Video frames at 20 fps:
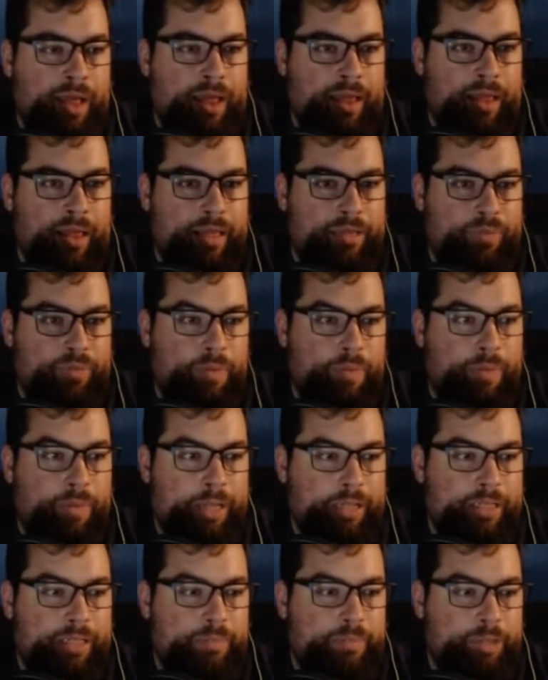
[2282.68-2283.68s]
Let's
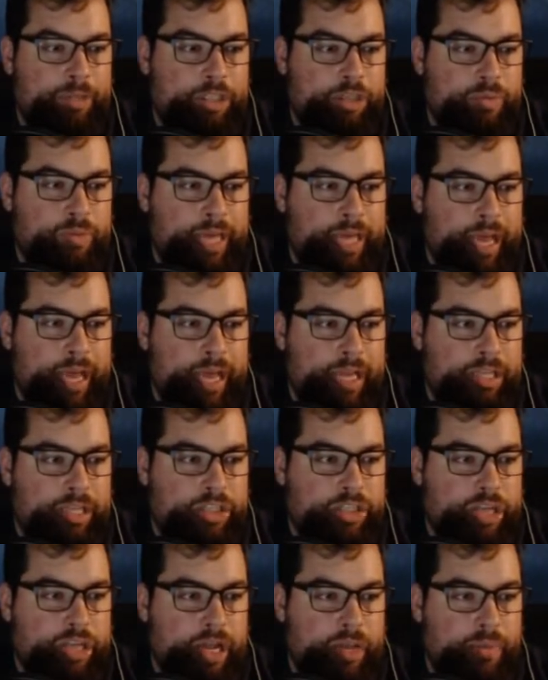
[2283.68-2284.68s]
rebuild as much as we can,
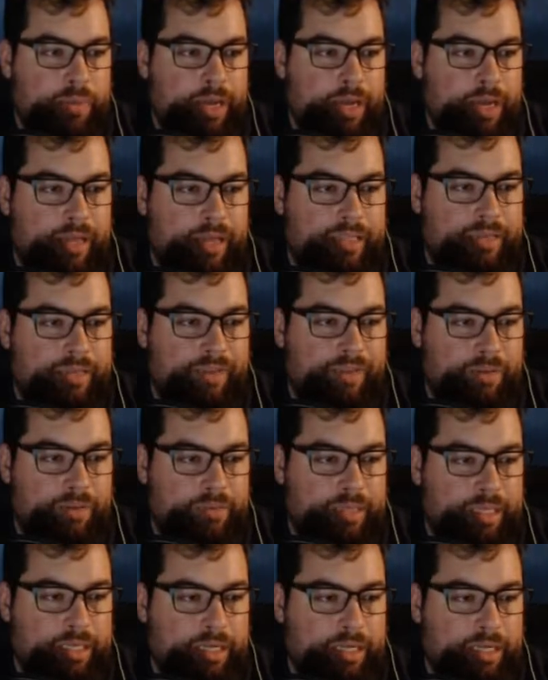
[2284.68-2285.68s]
shall we? a
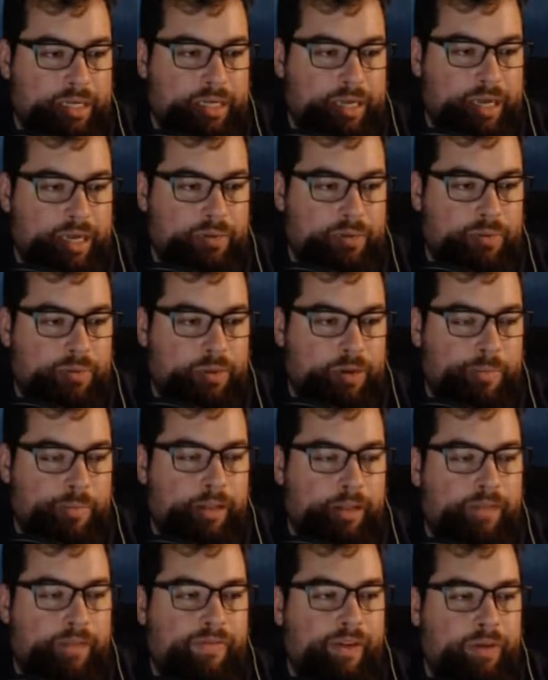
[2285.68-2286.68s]
fountain. I don't want to
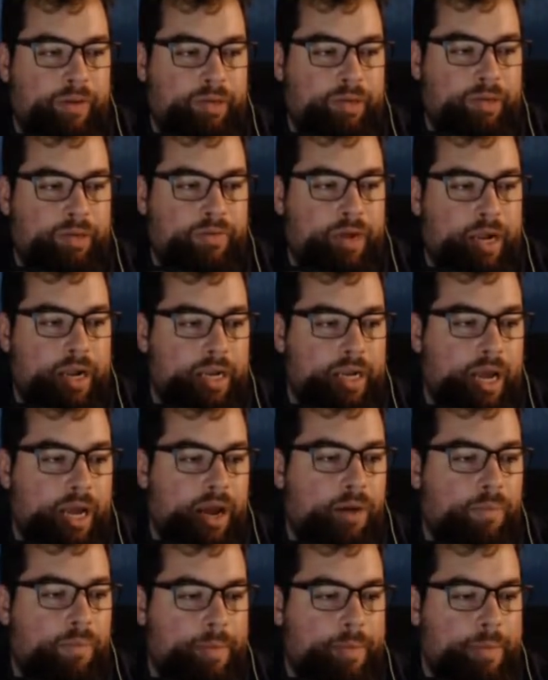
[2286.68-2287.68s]
build a fountain right
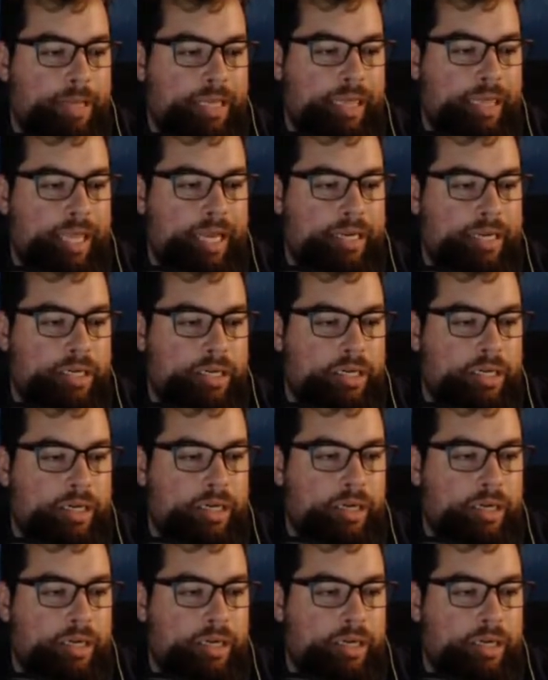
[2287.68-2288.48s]
now. Maybe later.